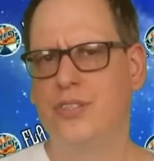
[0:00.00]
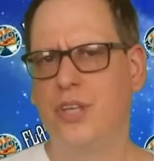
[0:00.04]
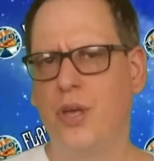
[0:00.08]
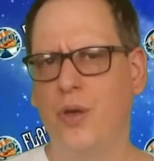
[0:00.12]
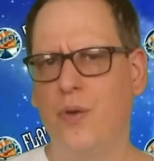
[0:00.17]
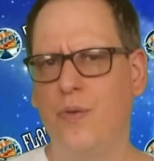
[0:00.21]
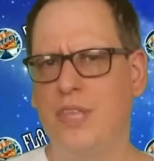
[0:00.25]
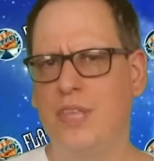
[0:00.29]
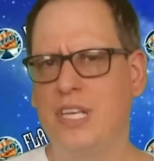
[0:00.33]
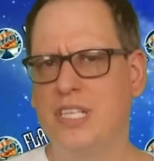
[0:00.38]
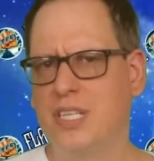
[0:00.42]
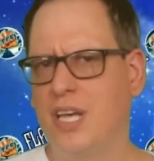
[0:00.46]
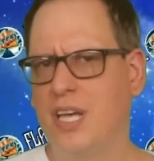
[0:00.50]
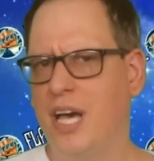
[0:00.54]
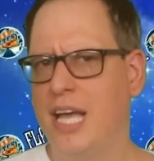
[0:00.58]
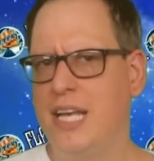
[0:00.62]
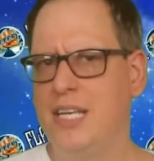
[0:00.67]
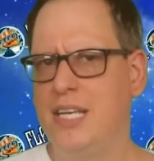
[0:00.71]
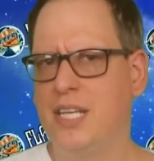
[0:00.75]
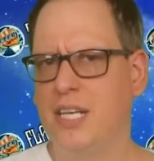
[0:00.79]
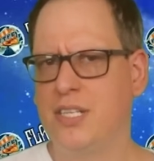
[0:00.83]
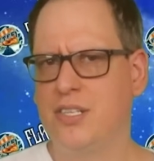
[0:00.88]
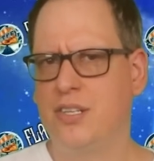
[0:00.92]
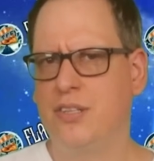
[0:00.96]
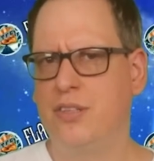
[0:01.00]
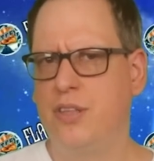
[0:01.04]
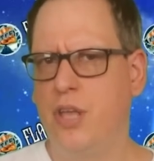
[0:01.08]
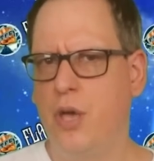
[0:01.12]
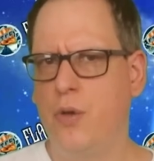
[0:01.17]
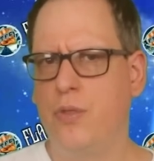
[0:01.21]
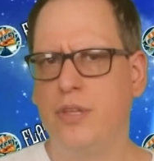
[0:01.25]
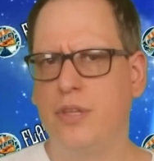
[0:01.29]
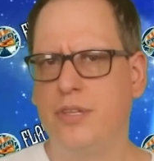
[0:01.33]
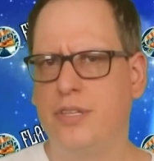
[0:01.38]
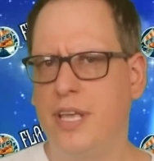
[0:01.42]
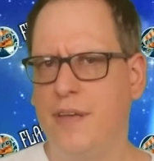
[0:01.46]
So this guy doesn't
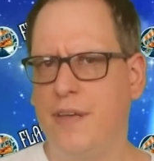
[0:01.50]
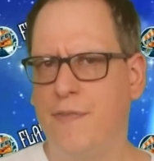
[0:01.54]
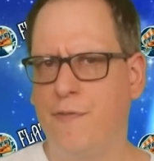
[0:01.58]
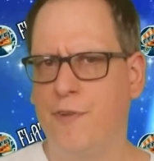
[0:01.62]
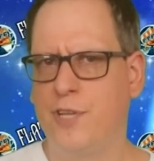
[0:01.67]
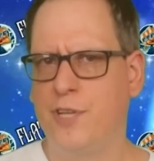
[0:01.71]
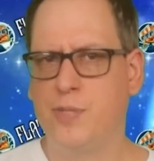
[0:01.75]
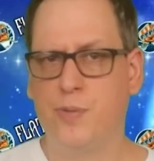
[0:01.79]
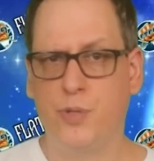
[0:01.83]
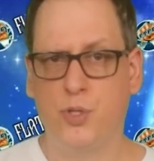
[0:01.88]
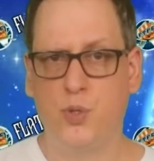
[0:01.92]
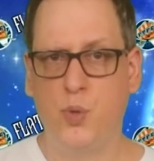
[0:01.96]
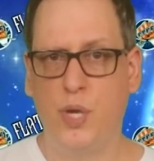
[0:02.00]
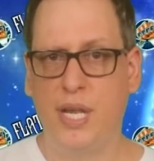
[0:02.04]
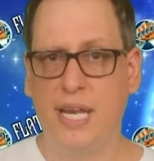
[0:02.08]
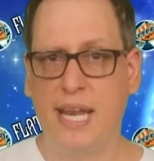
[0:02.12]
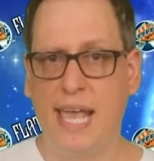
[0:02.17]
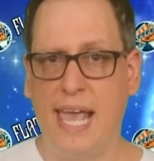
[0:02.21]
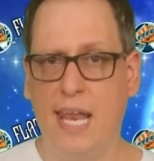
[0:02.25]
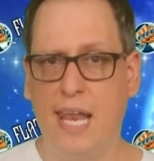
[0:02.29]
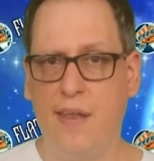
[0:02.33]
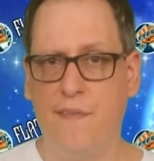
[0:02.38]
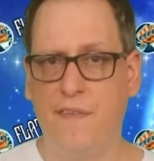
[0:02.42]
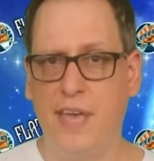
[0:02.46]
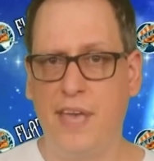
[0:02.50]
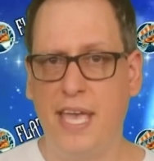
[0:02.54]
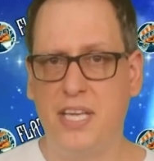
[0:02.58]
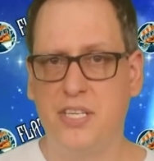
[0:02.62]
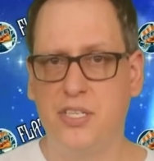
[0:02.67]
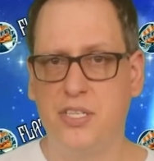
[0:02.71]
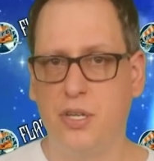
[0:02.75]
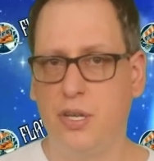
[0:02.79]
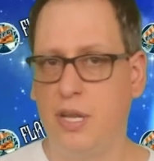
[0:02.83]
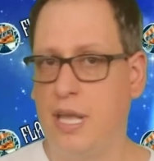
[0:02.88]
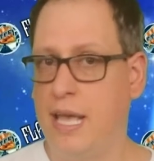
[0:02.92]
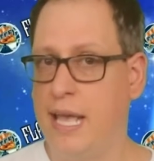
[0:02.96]
know the difference between
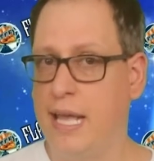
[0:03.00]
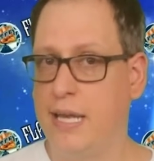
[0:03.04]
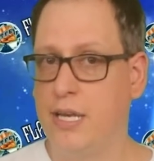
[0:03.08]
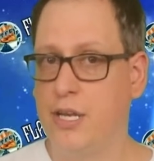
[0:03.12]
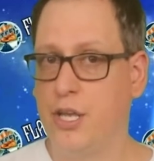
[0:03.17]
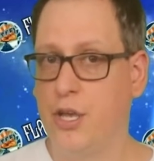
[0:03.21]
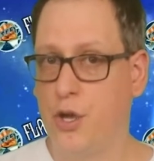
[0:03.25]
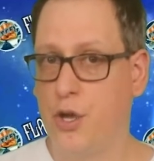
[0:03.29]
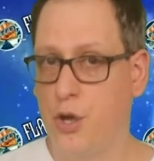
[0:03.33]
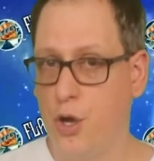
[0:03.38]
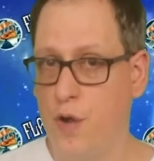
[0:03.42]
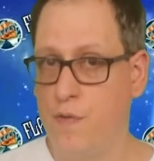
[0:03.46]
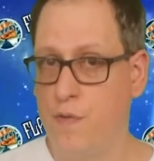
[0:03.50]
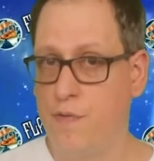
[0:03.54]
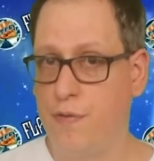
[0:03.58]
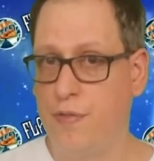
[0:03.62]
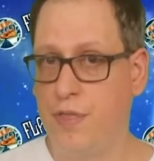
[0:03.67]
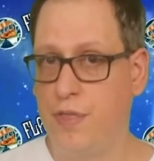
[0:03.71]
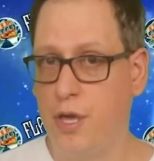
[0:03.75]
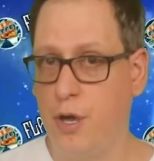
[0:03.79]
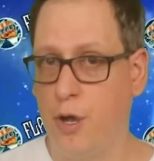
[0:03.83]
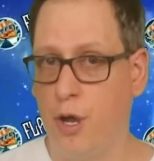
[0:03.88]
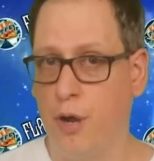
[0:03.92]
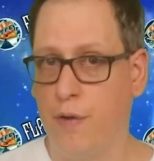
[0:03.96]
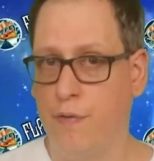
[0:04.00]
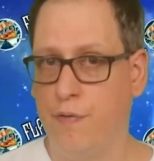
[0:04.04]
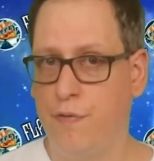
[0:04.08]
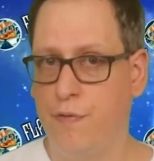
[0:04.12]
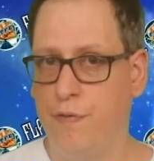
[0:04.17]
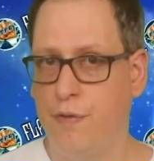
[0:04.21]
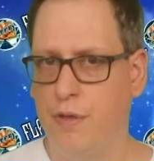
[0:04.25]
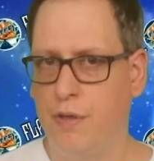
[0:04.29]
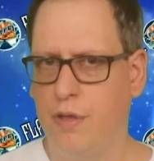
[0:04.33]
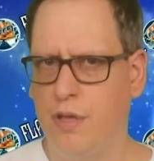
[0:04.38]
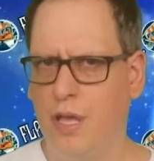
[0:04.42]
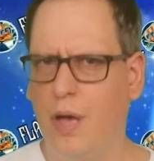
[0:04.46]
elevation and curve of the
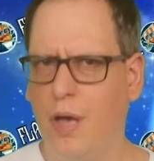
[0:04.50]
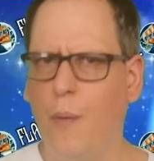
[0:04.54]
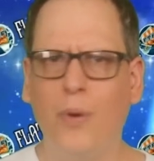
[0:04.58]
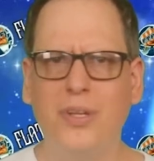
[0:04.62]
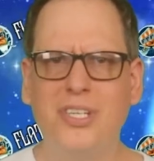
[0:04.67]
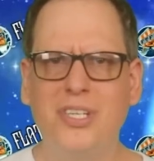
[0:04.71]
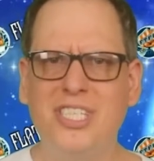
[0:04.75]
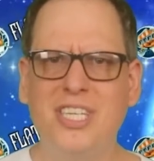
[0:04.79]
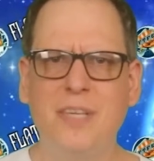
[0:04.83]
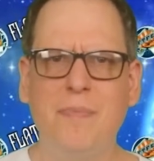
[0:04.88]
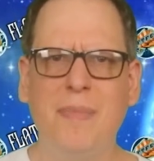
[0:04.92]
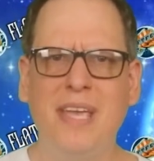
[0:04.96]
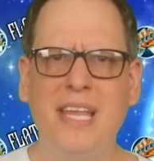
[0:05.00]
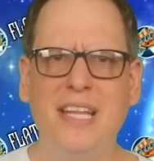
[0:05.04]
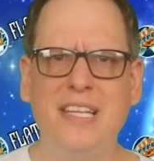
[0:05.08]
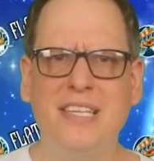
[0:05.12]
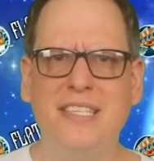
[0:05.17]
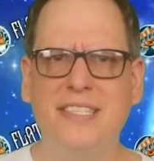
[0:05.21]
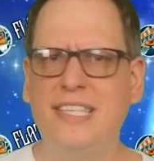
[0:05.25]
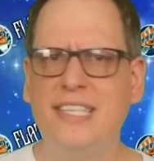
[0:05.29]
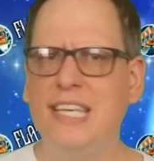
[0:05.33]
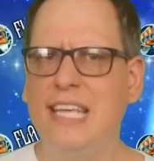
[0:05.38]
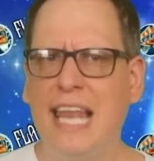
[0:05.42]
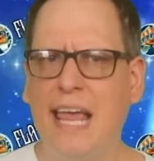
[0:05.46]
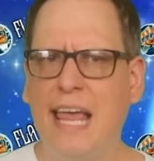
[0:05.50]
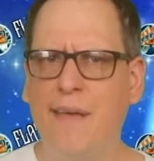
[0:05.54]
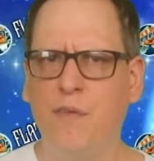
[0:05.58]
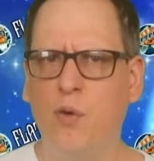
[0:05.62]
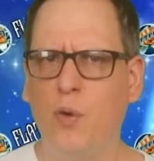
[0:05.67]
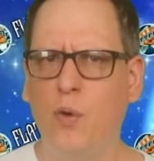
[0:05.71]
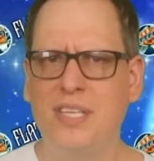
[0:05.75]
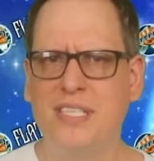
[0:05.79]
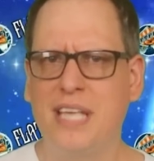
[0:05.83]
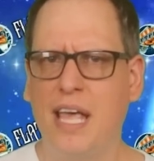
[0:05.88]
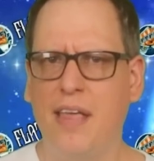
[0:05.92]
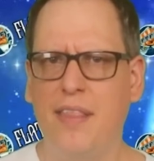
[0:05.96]
Earth. And what does he mean sea
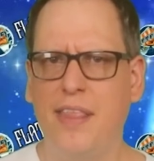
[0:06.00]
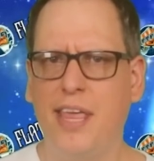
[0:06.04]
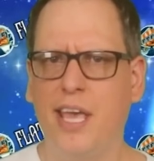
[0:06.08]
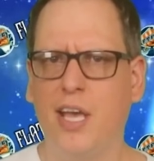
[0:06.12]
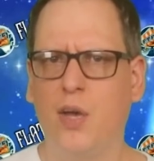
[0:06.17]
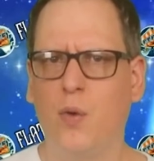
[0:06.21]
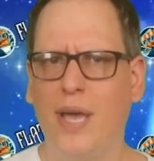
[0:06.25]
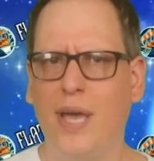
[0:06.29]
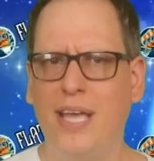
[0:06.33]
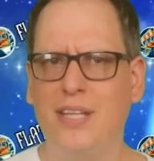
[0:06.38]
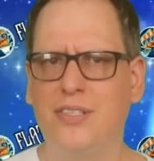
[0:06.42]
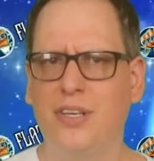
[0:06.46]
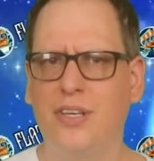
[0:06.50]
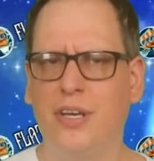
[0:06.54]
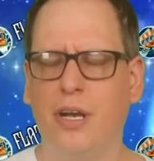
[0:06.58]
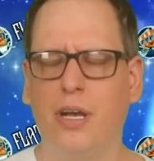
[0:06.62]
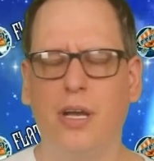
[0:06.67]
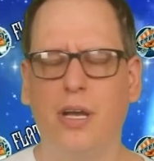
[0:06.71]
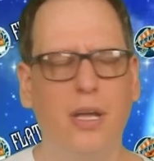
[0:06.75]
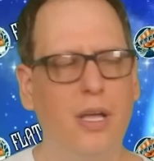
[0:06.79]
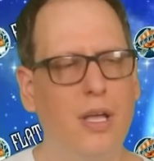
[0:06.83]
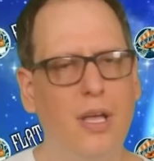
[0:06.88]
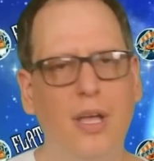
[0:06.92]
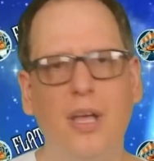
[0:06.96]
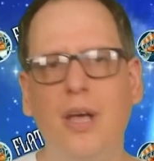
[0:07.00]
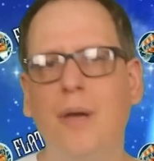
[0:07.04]
level is at the equator?